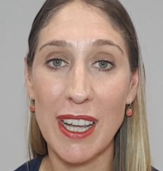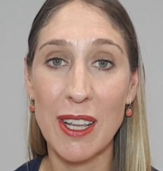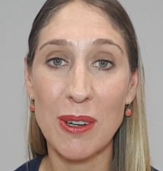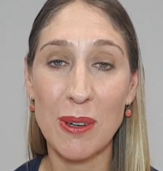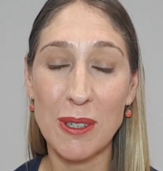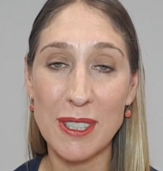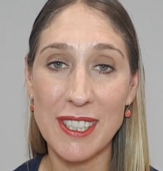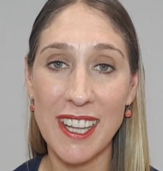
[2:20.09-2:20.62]
And
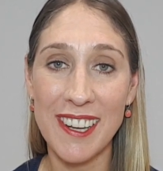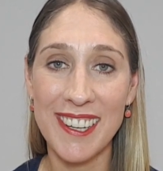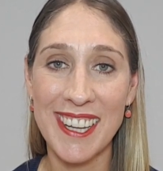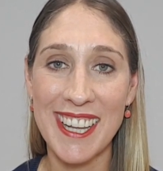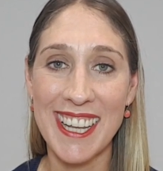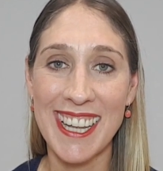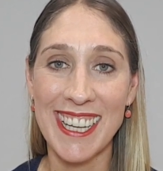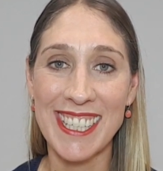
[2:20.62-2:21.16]
also
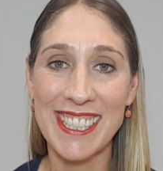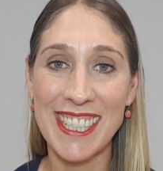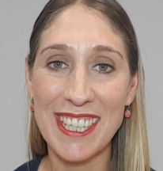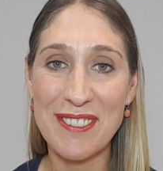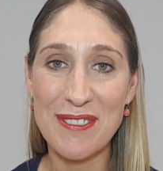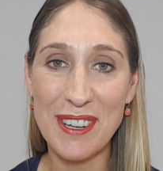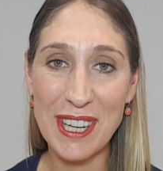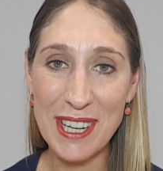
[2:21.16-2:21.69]

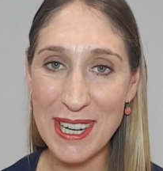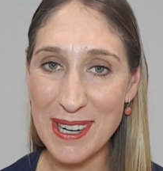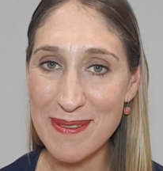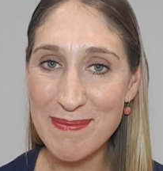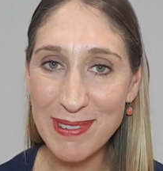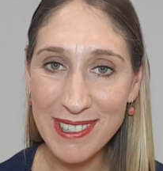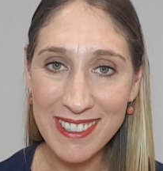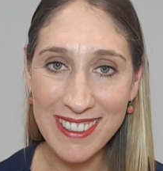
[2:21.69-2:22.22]
she'd written a
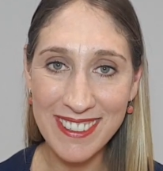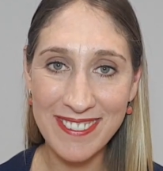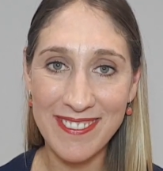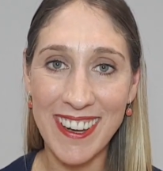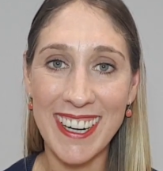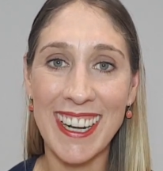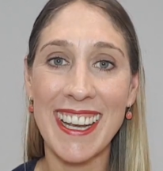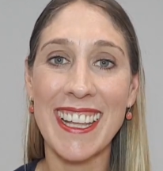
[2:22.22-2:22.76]
book,
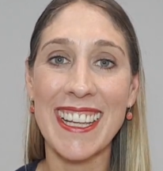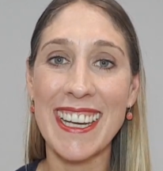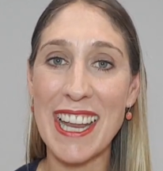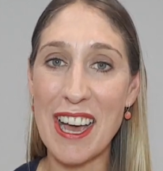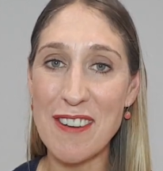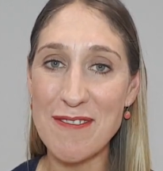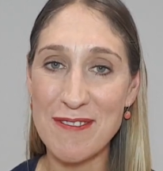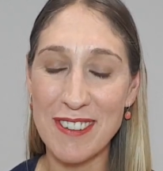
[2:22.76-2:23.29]
funnily
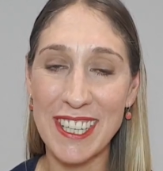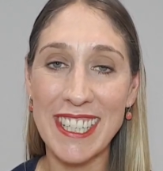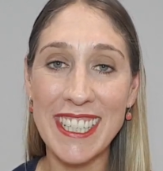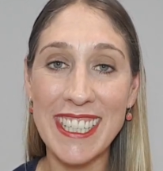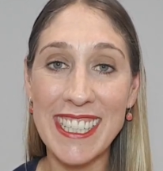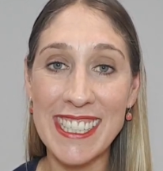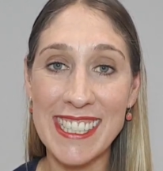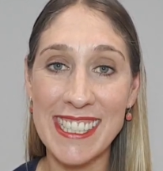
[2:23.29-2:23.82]
enough,
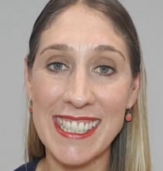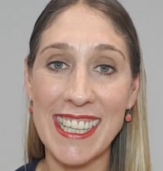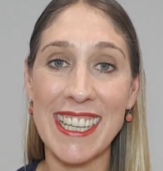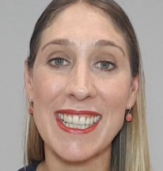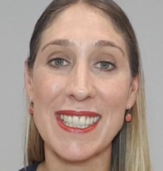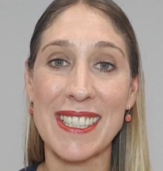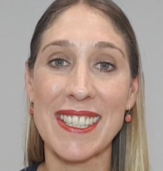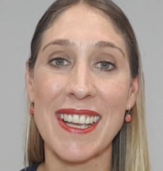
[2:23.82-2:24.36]
in year
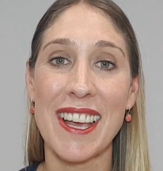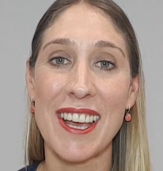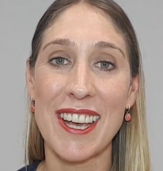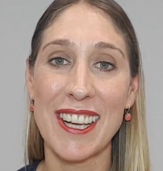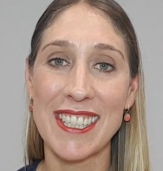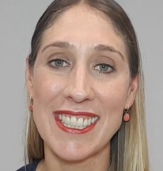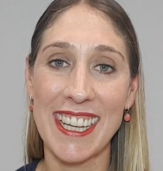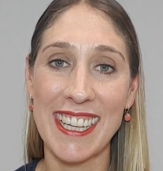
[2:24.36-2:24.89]
6.
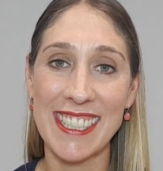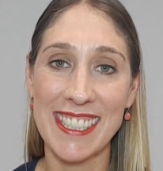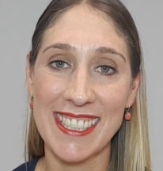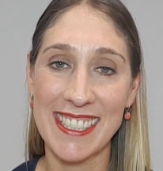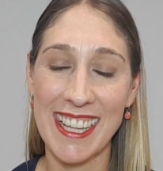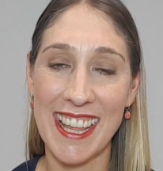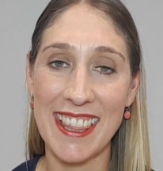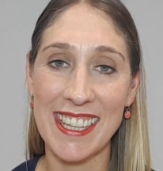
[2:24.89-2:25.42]
Her teacher
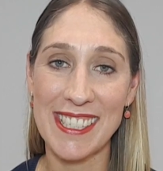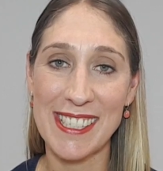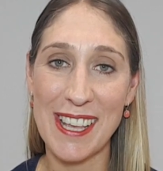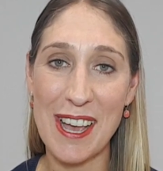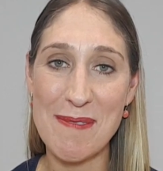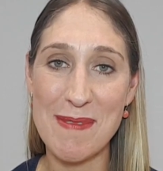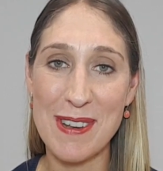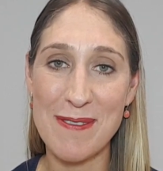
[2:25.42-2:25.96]
set the
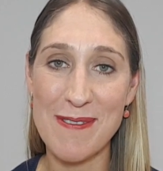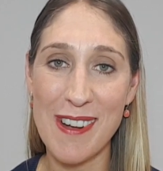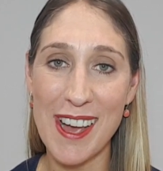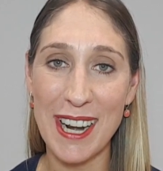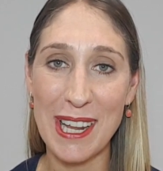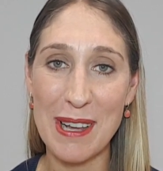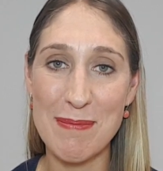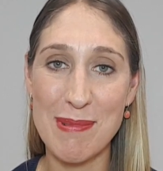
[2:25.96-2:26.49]
assignment of
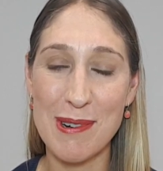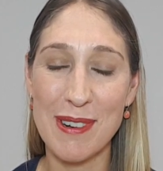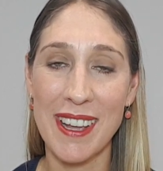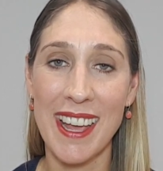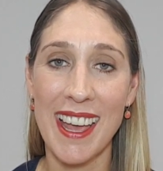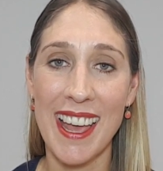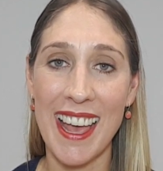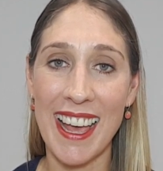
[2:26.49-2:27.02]
writing a book,
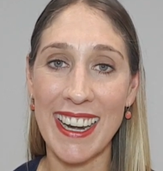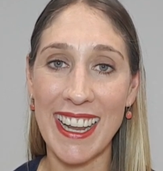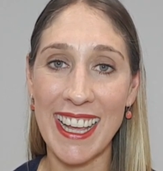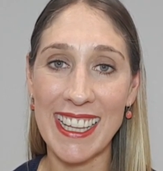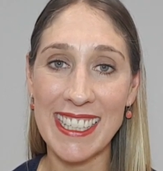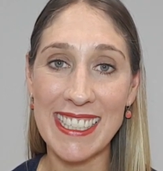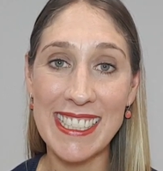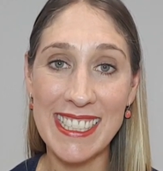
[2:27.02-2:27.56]
and
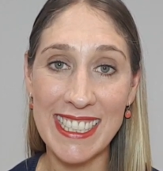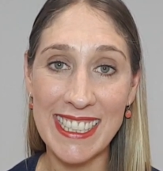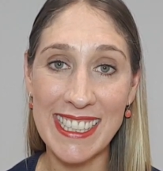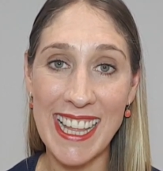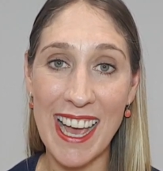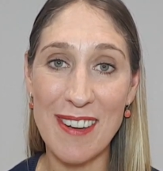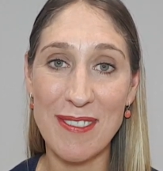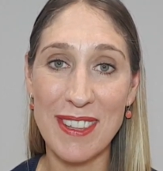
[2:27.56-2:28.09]
Helen
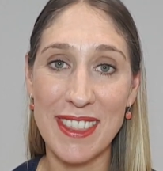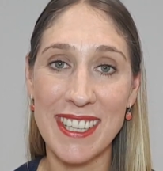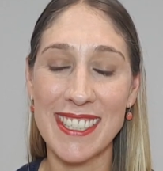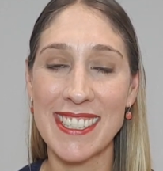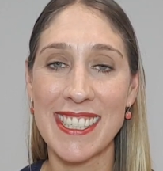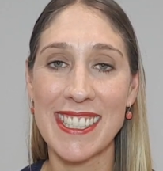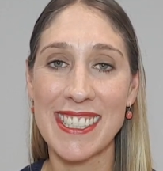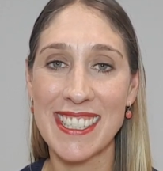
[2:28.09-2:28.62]
did that with the
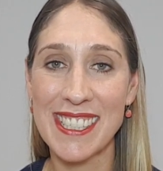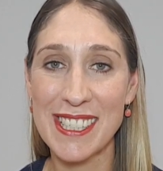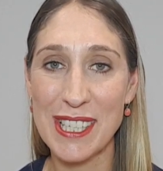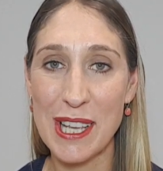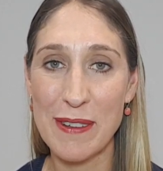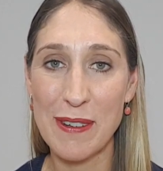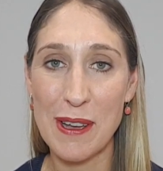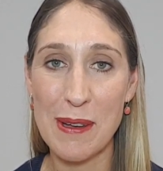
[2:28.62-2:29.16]

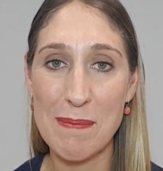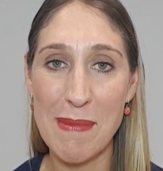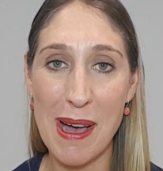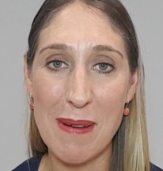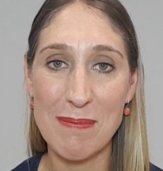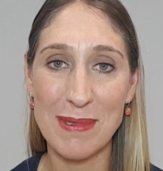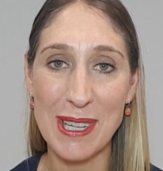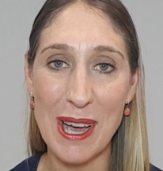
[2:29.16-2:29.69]
assistance of her
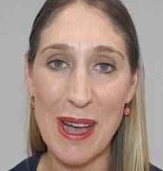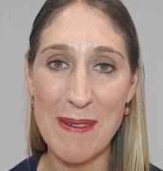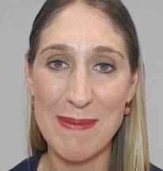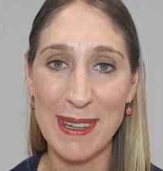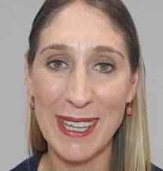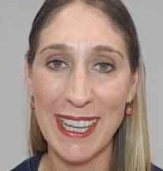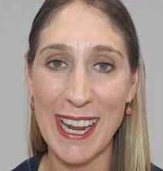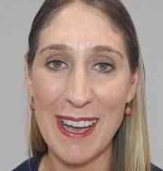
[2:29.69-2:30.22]
mum,
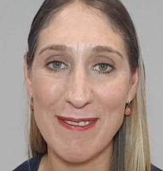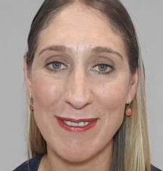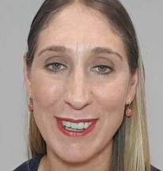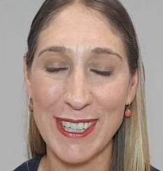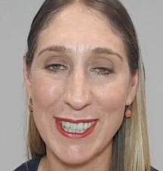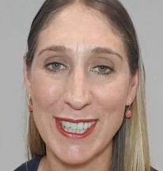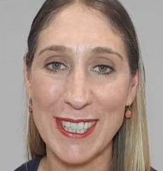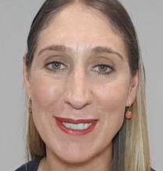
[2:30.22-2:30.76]
typing it up
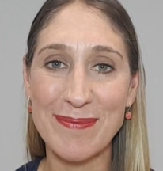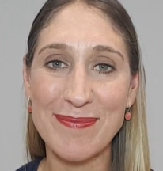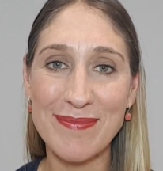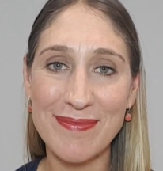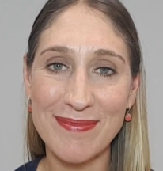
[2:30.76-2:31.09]
for her.